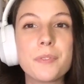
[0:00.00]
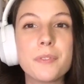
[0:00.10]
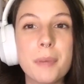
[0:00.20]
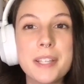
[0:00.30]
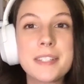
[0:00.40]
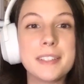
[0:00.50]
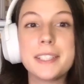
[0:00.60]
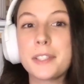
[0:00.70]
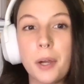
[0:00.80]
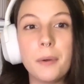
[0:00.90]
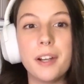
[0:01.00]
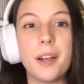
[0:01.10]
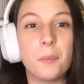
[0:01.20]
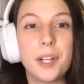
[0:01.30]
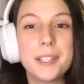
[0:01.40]
basically is going
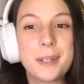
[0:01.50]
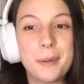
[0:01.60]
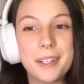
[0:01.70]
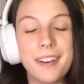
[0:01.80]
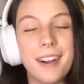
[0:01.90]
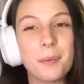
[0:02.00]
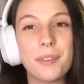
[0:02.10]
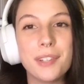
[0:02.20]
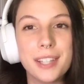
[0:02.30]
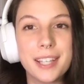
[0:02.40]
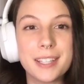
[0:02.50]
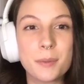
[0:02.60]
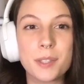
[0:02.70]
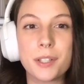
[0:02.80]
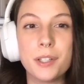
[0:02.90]
on? What is going on? We feel like this
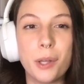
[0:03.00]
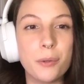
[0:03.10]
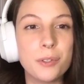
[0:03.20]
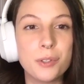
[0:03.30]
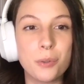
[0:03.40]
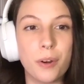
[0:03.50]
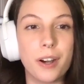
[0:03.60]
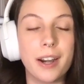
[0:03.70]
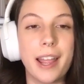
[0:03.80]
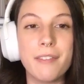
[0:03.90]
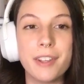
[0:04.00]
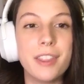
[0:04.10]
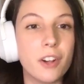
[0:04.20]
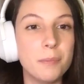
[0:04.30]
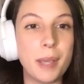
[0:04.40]
was a closed door.
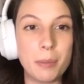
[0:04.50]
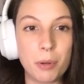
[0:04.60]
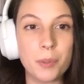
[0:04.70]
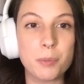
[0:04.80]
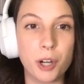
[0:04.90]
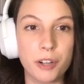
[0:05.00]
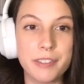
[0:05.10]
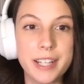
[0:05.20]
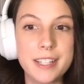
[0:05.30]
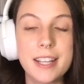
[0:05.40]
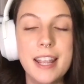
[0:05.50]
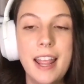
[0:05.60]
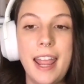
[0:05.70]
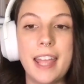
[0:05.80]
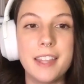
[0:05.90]
Everything on paper was perfect,
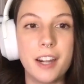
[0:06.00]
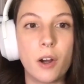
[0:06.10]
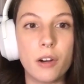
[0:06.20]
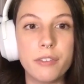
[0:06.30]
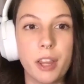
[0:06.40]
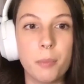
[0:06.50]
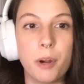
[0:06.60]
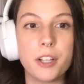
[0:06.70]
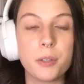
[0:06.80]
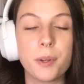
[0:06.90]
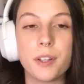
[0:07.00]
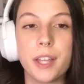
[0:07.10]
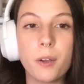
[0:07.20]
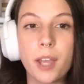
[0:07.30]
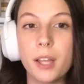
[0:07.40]
and then it all fell apart. So we were
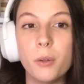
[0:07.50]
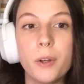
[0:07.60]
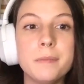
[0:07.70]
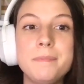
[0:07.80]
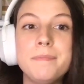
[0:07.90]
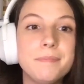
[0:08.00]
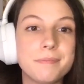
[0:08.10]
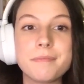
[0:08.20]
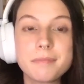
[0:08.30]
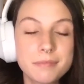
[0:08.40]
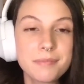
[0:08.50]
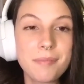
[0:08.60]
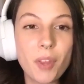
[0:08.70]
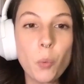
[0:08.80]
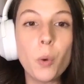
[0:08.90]
like, okay, Lord,
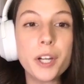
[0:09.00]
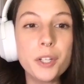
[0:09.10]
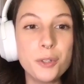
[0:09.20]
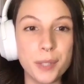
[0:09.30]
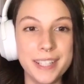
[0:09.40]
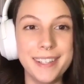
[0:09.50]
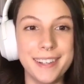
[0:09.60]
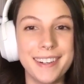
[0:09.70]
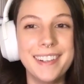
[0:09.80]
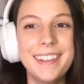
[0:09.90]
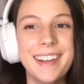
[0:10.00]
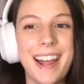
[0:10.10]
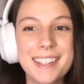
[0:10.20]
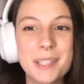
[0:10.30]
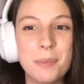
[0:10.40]
what are you doing here? It
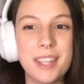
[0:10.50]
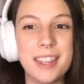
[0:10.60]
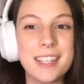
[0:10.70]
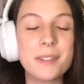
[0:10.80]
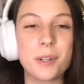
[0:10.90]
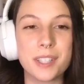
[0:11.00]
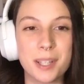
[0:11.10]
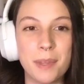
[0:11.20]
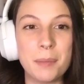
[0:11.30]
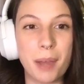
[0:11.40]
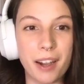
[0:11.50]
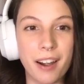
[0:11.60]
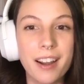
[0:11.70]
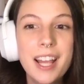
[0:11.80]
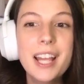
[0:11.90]
has to be this or something
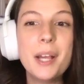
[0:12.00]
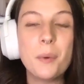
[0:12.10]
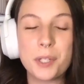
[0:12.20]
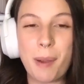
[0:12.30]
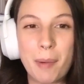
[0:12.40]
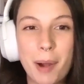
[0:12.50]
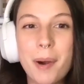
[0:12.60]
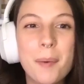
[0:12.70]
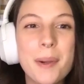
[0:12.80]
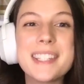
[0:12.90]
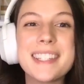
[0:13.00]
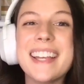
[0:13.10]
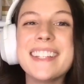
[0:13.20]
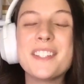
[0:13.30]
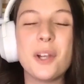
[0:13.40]
better, which my mom always
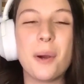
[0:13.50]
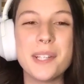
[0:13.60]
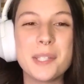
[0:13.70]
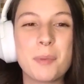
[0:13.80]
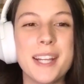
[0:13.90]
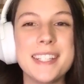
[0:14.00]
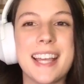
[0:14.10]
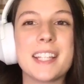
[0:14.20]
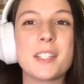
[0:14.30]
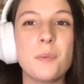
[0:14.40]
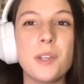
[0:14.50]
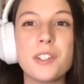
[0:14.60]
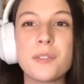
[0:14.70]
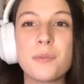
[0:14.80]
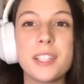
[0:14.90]
says. She always prays that. So we
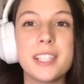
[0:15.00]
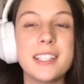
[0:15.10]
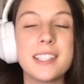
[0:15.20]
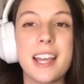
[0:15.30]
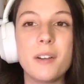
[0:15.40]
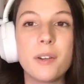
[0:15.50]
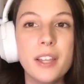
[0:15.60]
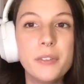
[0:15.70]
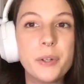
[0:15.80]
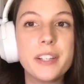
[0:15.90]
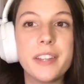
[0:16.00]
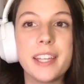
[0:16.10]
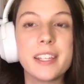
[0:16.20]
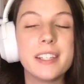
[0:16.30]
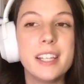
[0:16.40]
just really said, okay, Lord,
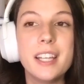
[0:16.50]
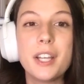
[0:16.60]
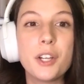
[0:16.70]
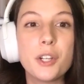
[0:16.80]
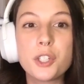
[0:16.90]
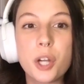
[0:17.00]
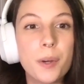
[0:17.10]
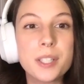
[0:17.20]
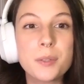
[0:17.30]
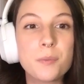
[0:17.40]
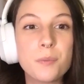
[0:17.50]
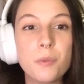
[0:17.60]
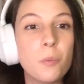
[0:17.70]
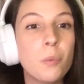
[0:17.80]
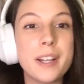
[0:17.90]
like, show us
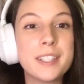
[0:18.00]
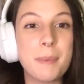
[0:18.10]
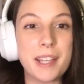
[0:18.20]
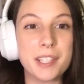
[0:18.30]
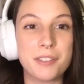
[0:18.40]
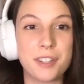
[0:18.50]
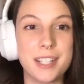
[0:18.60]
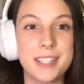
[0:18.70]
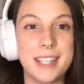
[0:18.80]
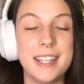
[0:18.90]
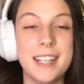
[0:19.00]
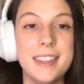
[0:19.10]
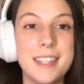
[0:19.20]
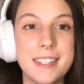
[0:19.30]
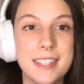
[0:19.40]
what's best for us then
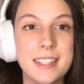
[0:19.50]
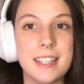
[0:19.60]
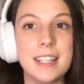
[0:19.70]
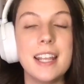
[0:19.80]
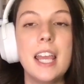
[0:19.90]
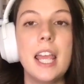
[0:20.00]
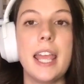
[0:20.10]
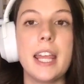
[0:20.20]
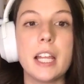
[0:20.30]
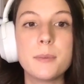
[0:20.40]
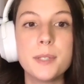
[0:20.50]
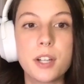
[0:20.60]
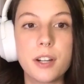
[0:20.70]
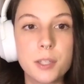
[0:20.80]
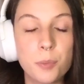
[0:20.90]
in this season. And as we
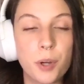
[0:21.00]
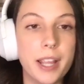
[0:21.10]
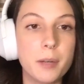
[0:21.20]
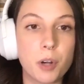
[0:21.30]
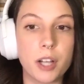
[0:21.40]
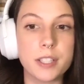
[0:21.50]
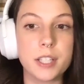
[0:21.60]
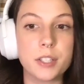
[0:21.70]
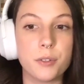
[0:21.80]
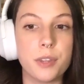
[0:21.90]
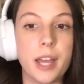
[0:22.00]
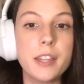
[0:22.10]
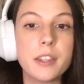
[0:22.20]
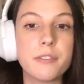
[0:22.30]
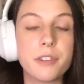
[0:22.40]
started to pray and process through
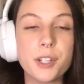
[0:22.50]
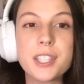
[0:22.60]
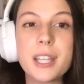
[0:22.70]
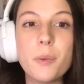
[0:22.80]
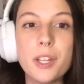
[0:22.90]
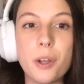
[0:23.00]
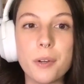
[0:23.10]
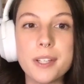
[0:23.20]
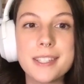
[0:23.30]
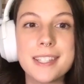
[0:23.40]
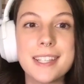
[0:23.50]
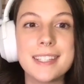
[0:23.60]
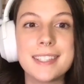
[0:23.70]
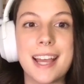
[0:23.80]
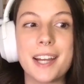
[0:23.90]
that, the first thing we noticed
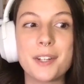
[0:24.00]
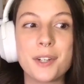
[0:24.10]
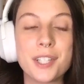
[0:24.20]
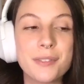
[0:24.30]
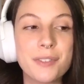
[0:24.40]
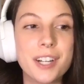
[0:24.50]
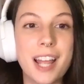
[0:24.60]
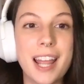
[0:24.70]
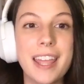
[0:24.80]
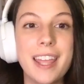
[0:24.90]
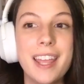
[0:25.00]
is that Christopher and I